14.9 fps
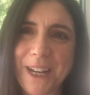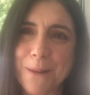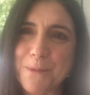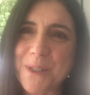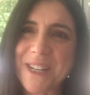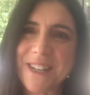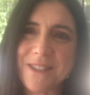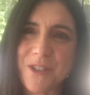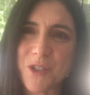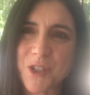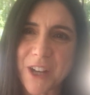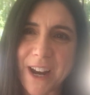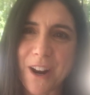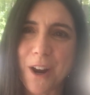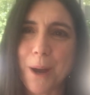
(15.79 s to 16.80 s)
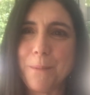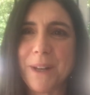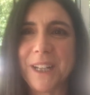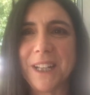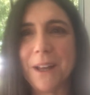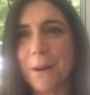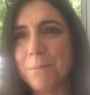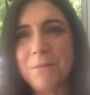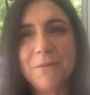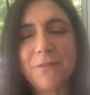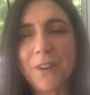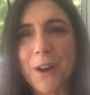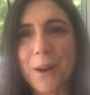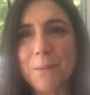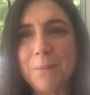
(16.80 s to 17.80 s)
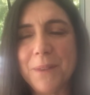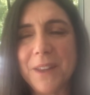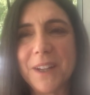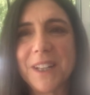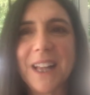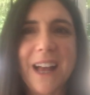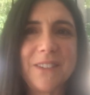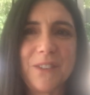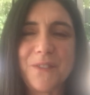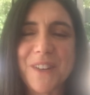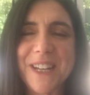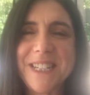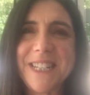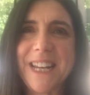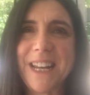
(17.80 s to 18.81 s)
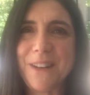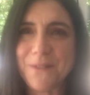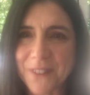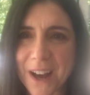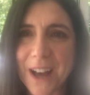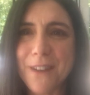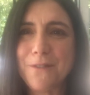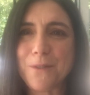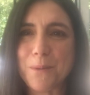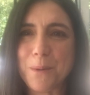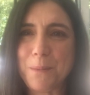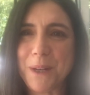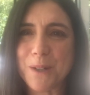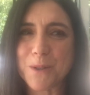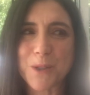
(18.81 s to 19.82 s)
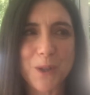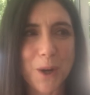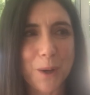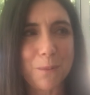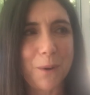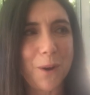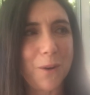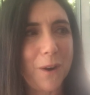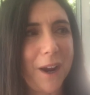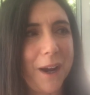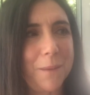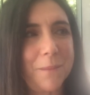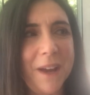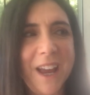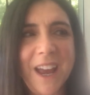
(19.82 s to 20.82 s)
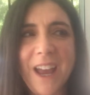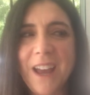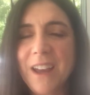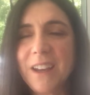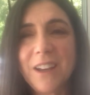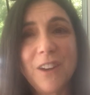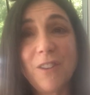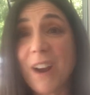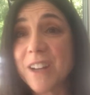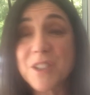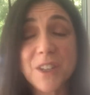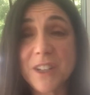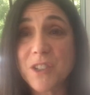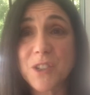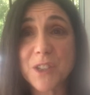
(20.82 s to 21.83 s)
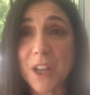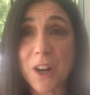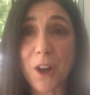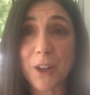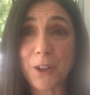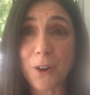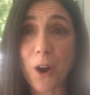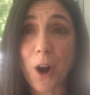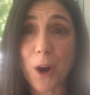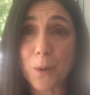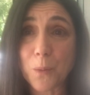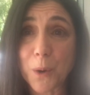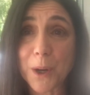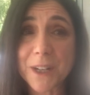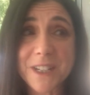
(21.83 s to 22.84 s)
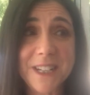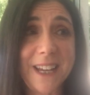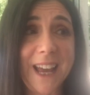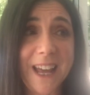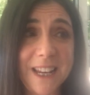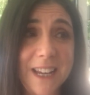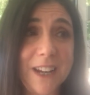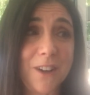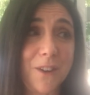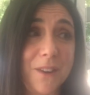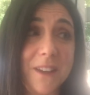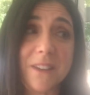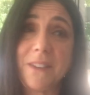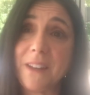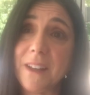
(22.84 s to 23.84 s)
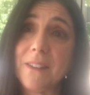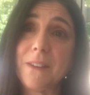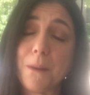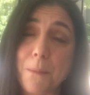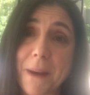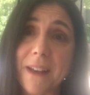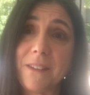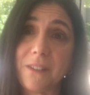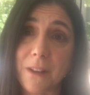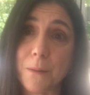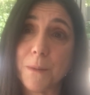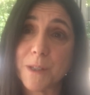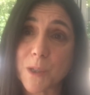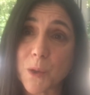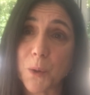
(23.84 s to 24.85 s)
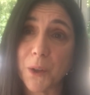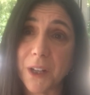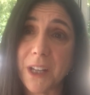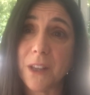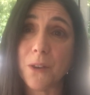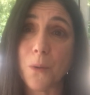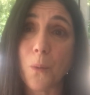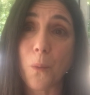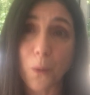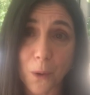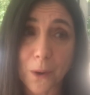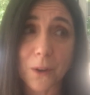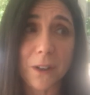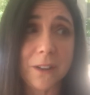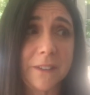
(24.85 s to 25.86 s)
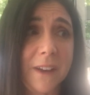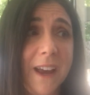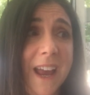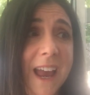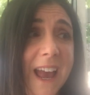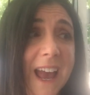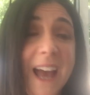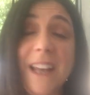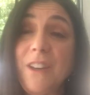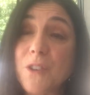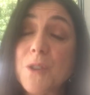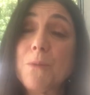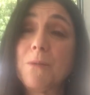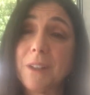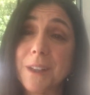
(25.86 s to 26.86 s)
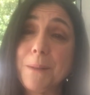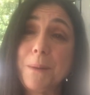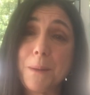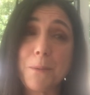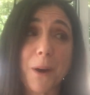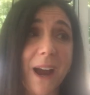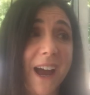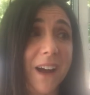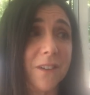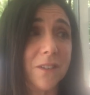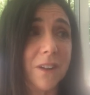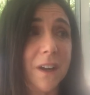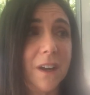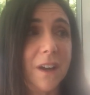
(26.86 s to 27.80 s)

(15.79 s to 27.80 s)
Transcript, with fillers: I'm Stacey Sher. I'm an alum from the class of 1985 from the Peter Stark program. Congratulations on all your hard work to get here. This is the best cinema school in the world, and you should really be proud.